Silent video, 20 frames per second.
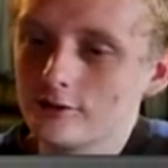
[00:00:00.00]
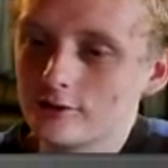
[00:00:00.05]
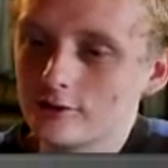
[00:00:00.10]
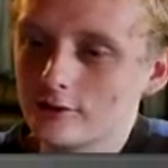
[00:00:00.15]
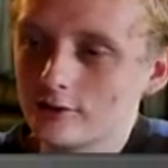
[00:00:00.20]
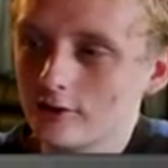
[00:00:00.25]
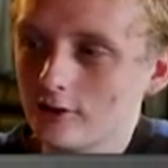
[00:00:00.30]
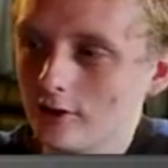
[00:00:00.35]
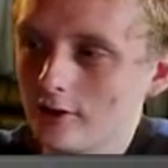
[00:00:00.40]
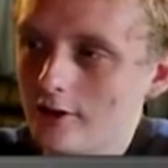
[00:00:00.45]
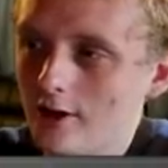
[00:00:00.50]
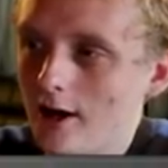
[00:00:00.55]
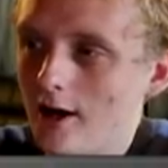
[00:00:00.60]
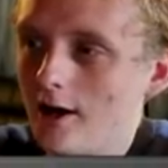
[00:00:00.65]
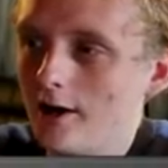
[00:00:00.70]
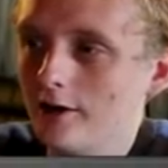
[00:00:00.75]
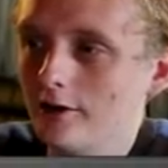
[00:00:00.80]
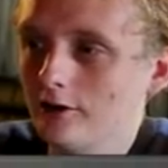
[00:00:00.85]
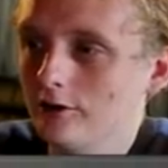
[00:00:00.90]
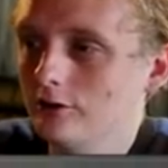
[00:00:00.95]
just gonna
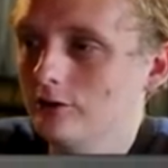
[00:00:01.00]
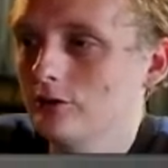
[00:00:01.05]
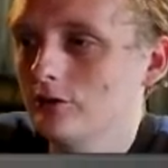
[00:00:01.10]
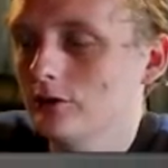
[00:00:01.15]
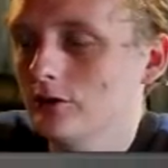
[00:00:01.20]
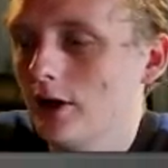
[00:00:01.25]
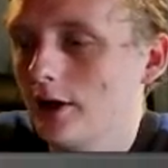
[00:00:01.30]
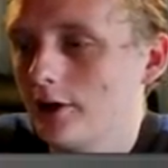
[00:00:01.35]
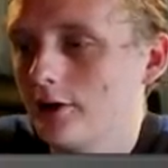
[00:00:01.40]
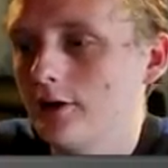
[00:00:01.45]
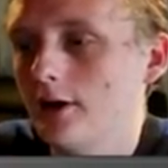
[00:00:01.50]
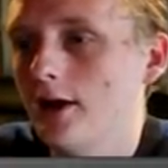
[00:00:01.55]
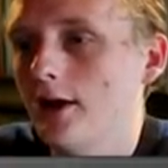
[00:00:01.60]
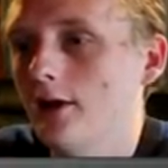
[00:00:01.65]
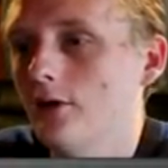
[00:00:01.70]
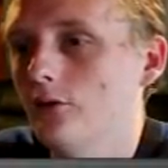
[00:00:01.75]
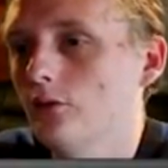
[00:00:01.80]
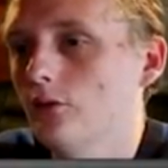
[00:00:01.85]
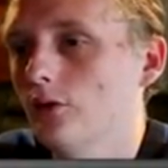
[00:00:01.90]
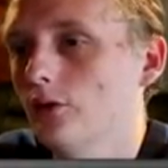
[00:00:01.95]
die and you're not gonna
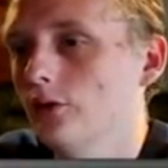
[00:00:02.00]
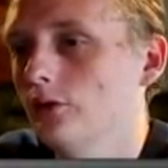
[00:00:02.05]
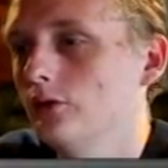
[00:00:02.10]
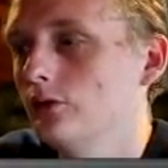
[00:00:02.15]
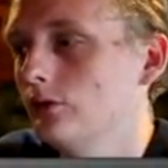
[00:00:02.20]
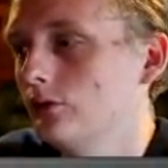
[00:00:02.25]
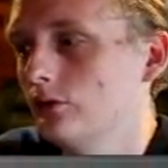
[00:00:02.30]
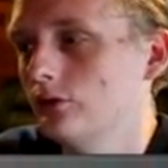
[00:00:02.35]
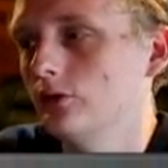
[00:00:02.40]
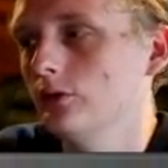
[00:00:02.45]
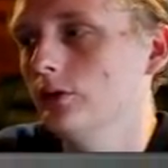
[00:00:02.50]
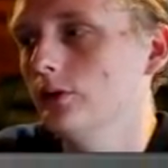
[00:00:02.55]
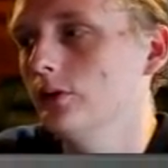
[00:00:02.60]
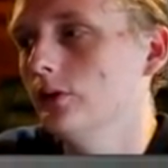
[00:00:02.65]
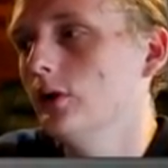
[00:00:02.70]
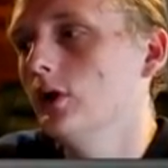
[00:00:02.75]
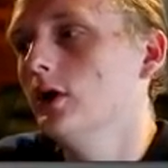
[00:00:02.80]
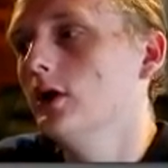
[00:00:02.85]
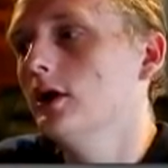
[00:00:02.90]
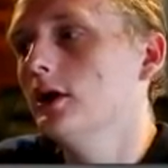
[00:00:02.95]
have one. So,
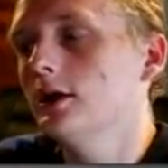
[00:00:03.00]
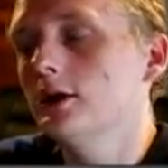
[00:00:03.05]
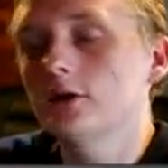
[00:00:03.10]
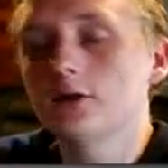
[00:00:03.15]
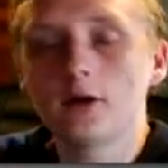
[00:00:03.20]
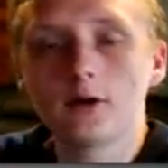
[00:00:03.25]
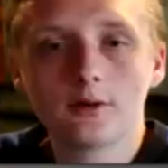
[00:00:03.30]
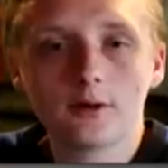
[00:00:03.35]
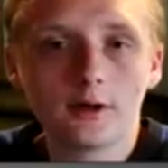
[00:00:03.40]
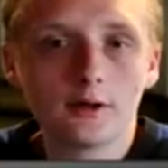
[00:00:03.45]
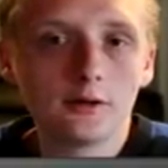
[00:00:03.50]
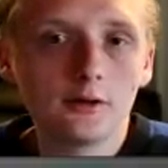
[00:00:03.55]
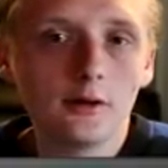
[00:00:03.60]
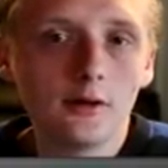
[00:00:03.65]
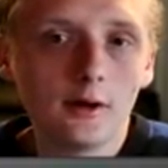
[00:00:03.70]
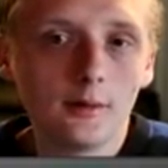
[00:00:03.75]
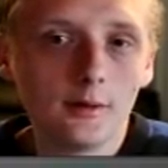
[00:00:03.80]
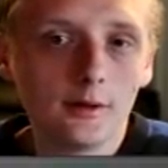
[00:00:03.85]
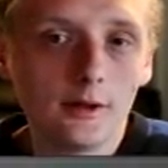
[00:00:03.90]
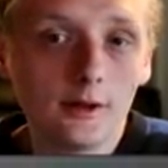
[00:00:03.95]
he's alright though.
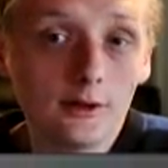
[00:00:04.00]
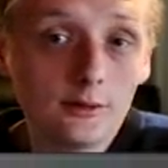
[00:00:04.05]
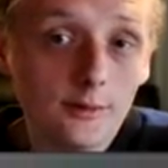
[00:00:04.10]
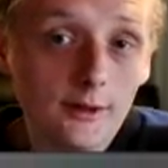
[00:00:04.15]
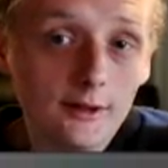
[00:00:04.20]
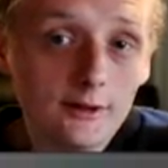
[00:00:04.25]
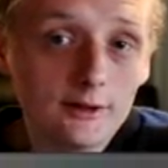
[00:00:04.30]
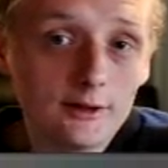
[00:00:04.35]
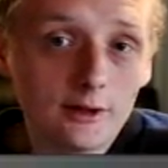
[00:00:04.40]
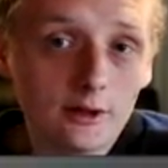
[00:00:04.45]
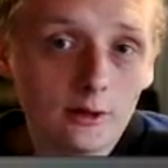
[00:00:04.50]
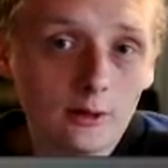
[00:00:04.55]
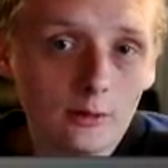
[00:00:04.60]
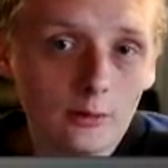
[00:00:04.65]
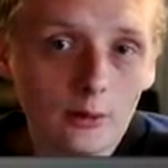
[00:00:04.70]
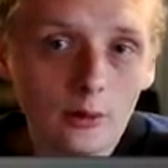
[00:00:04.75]
I mean, he's basically a